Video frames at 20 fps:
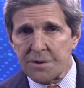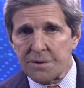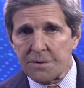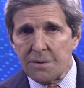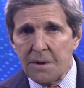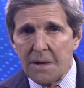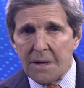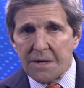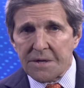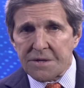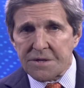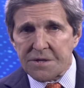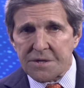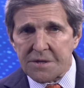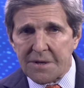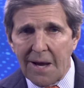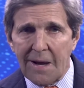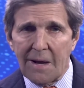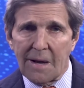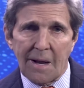to
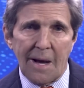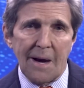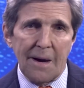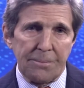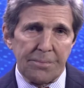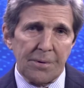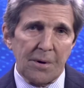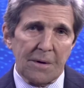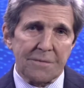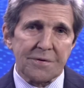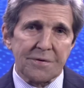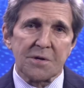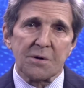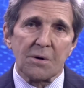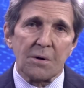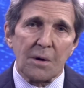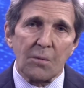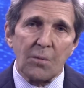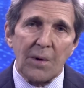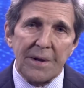scale up
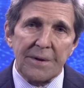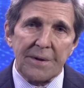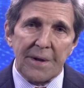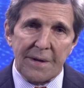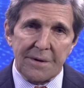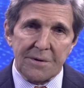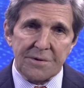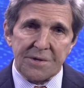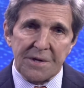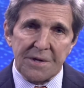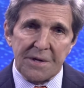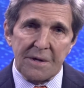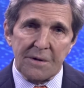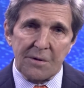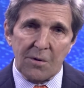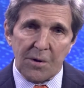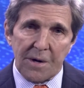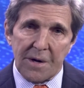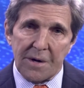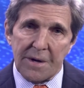offshore wind energy in
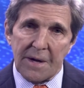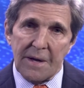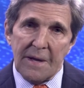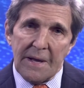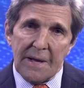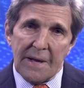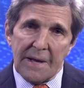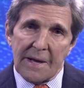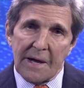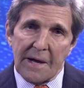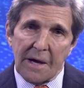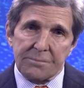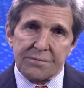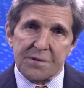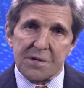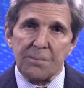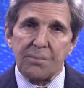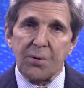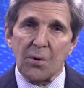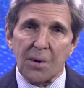order to help
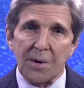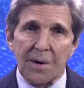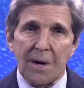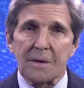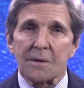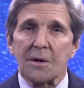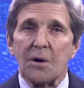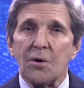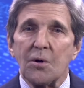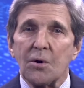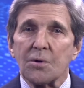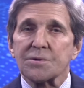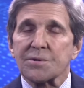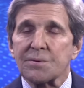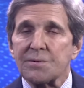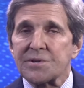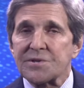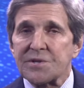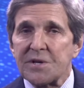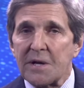support our goal
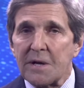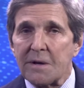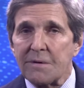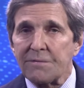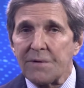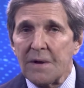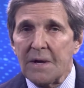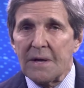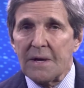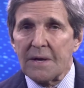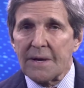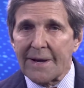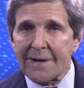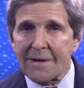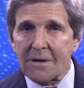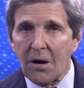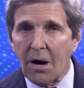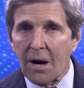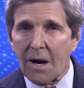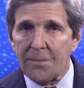to achieve a
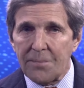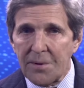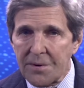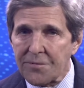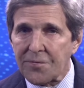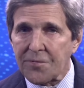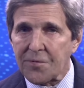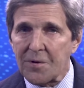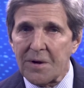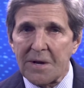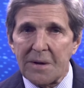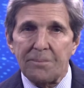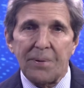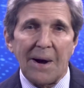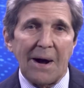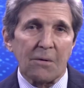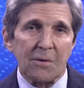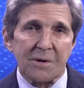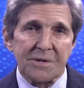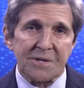carbon-free
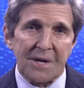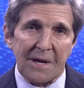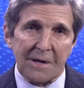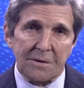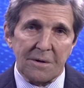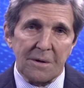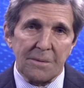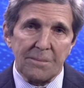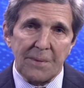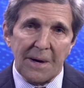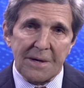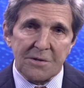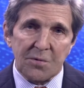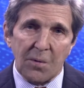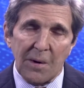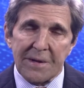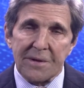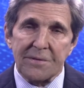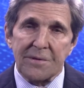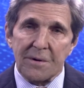power sector by
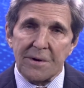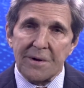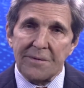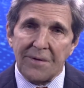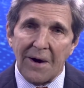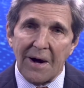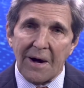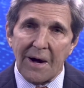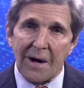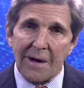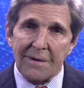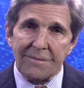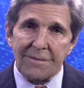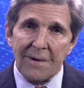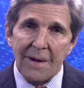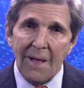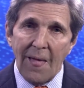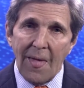2035.